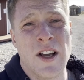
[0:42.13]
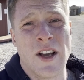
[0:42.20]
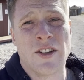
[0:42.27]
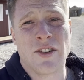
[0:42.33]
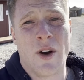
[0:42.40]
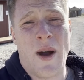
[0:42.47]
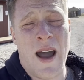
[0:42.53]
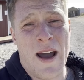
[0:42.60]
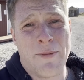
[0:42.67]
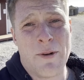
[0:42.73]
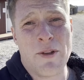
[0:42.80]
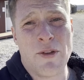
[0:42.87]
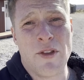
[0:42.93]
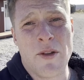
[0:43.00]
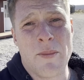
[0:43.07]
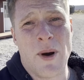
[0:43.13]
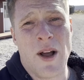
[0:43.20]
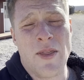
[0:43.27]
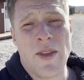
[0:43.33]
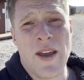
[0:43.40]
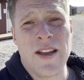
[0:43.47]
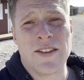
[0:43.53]
So halfway through the
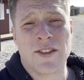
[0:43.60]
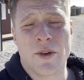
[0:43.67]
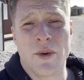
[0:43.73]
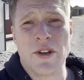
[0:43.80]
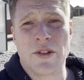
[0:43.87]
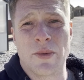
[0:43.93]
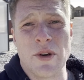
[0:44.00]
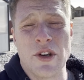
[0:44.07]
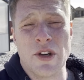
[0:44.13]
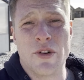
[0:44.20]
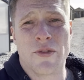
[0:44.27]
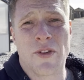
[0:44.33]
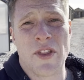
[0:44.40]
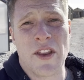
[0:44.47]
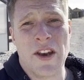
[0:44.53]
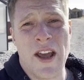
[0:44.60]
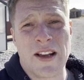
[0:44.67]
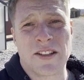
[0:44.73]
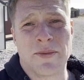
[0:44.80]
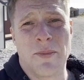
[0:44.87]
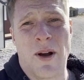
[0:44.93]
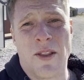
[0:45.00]
month, it's going to renew for the
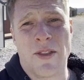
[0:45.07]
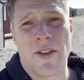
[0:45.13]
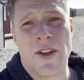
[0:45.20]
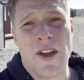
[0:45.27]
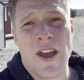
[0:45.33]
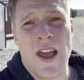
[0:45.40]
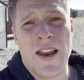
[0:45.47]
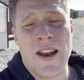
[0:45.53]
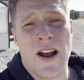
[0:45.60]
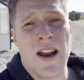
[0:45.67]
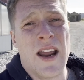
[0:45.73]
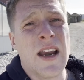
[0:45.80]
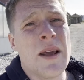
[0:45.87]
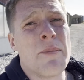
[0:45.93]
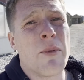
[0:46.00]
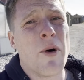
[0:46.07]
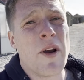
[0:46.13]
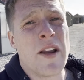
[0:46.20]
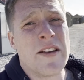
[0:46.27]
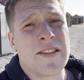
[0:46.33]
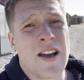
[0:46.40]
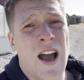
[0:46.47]
next month. Now, at any
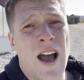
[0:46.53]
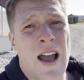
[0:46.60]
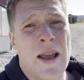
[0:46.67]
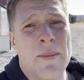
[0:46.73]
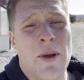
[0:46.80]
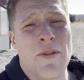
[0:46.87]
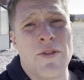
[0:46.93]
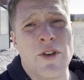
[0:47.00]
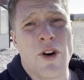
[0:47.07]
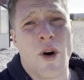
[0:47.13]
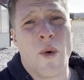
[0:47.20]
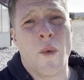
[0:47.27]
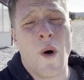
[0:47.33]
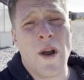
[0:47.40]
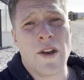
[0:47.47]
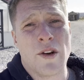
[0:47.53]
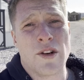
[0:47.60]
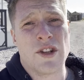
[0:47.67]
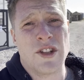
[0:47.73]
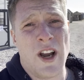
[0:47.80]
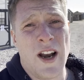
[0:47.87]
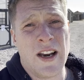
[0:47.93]
point in time, if you don't want your
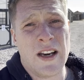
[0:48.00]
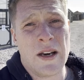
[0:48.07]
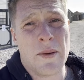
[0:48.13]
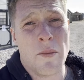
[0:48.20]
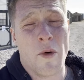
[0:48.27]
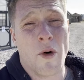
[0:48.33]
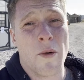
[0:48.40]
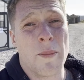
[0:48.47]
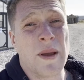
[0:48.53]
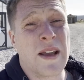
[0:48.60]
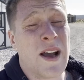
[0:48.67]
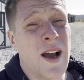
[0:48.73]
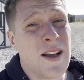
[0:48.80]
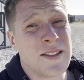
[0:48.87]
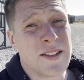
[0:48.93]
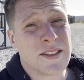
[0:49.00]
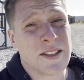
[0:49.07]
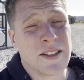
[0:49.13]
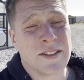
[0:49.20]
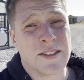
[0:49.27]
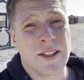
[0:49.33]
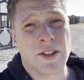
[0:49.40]
shed anymore, because it's
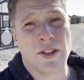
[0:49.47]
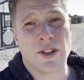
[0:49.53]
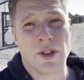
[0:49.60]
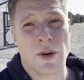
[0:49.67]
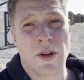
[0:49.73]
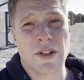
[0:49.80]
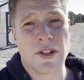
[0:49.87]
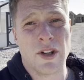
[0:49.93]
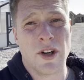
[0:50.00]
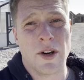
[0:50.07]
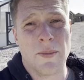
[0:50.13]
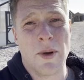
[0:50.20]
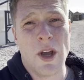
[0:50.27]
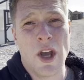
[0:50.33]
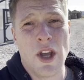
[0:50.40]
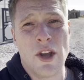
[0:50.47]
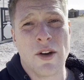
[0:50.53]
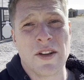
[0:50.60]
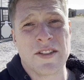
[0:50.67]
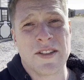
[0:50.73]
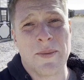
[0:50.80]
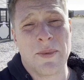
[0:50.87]
considered short term, you
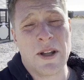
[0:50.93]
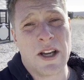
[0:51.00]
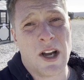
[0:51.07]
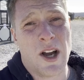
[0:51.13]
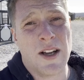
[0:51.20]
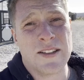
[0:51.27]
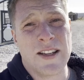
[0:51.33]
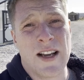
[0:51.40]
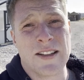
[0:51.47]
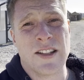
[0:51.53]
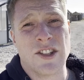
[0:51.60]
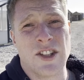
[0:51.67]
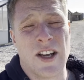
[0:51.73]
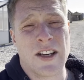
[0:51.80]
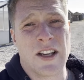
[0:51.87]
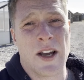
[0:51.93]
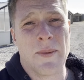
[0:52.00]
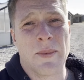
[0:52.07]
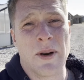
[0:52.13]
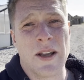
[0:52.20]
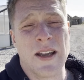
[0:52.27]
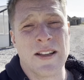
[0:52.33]
could simply contact the shed
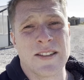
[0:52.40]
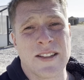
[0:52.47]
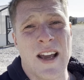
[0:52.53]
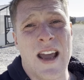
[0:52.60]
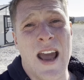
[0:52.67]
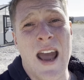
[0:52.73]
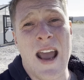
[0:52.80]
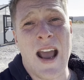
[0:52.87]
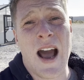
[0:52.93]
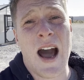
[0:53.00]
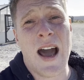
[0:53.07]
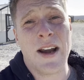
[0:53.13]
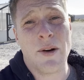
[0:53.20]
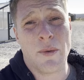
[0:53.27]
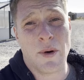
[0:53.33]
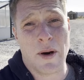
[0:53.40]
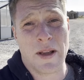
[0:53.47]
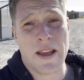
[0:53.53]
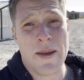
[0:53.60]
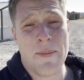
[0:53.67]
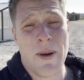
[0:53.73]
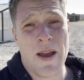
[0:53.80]
company and say, hey, I don't want
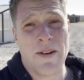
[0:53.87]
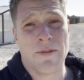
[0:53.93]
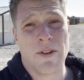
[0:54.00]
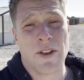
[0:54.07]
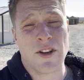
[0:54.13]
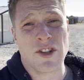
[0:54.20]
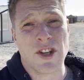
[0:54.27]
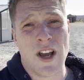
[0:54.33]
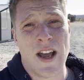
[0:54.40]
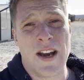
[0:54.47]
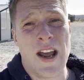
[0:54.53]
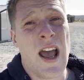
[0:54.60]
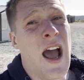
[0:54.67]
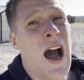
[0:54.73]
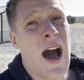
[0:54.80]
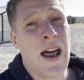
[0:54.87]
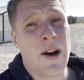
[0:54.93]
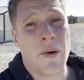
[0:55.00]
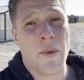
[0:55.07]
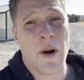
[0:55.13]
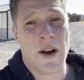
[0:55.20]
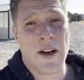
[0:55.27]
to keep paying for the shed. I
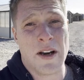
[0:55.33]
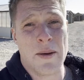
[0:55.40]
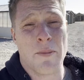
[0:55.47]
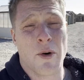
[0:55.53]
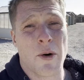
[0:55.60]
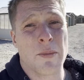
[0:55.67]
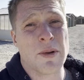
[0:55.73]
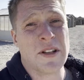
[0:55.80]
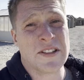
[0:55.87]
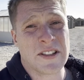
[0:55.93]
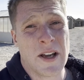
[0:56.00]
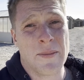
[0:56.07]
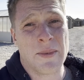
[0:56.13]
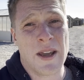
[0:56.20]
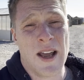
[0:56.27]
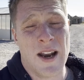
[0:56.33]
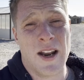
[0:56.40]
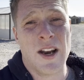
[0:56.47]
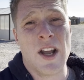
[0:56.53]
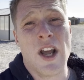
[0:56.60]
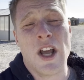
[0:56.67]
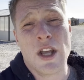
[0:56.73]
don't want it anymore. Please come get
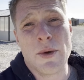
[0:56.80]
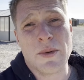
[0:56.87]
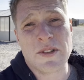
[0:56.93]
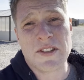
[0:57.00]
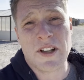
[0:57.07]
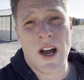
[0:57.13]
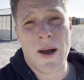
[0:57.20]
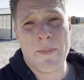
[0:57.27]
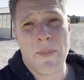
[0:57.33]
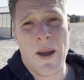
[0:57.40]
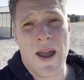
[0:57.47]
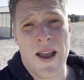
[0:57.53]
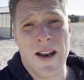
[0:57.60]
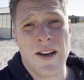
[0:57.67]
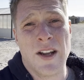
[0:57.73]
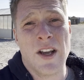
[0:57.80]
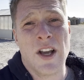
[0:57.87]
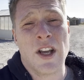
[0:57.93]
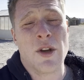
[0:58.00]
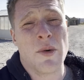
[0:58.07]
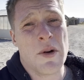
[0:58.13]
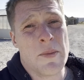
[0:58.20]
it. You would stop paying,
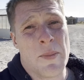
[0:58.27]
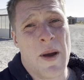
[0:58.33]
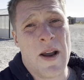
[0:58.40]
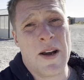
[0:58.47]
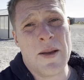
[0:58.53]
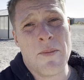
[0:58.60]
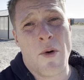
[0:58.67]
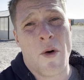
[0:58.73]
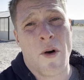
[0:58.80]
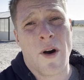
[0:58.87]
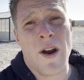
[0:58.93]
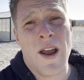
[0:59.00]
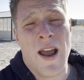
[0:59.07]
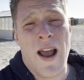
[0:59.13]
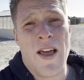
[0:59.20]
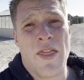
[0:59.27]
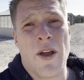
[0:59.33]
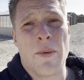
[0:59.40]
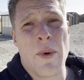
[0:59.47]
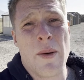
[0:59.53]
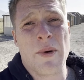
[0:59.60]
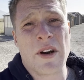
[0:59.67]
you wouldn't pay anymore, and
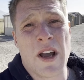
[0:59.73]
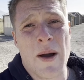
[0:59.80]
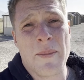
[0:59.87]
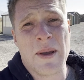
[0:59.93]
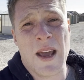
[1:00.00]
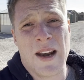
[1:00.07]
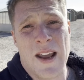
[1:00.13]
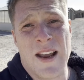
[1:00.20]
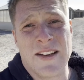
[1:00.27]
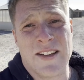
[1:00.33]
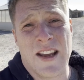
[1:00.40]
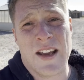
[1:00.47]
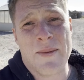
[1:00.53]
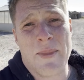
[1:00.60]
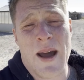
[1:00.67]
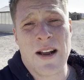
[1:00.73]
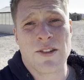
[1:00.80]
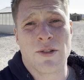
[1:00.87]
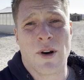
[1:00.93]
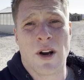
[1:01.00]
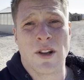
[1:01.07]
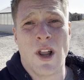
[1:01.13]
then we would come get it and take it back
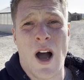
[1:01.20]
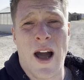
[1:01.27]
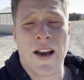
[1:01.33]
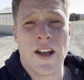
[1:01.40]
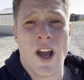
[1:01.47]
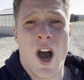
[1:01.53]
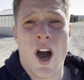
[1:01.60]
to our lot.